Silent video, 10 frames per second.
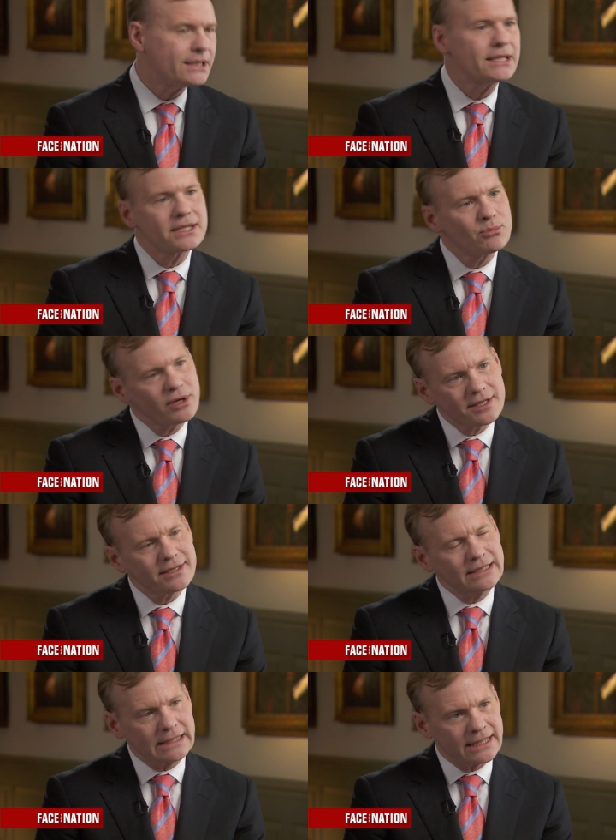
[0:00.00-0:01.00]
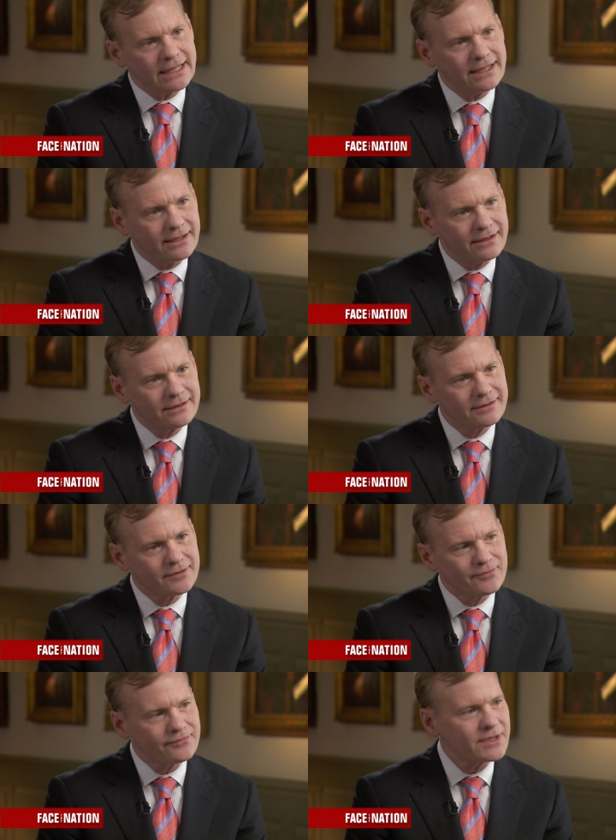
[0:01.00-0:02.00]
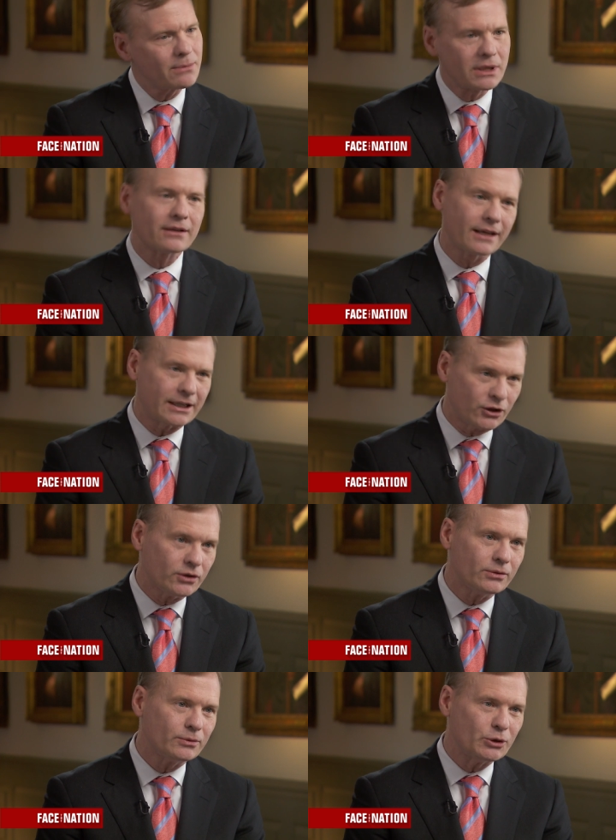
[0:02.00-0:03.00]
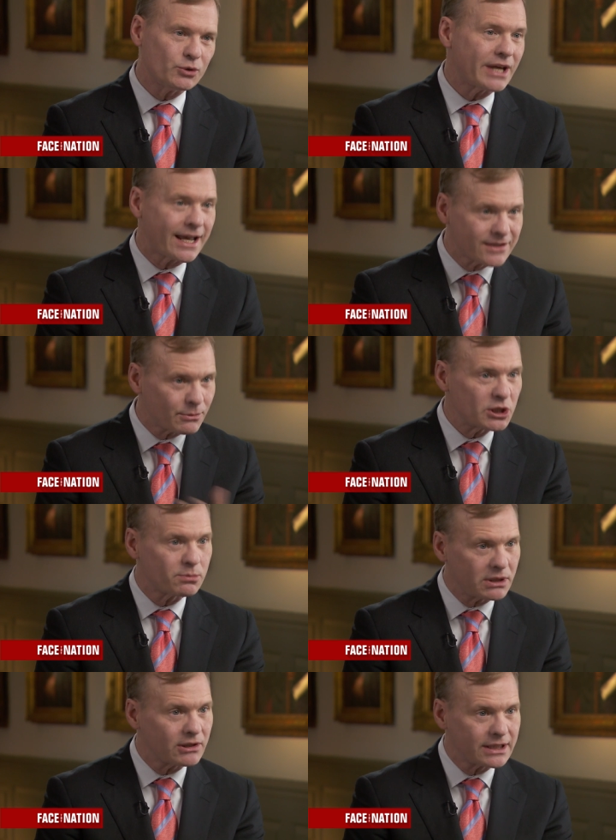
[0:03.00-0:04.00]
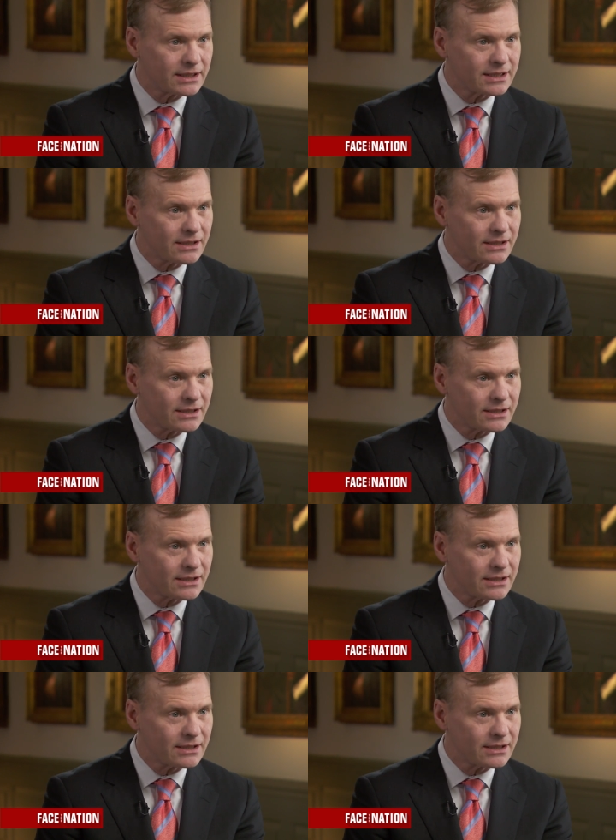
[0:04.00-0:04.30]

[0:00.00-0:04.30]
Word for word: Does the president need somebody like you who's had some experience.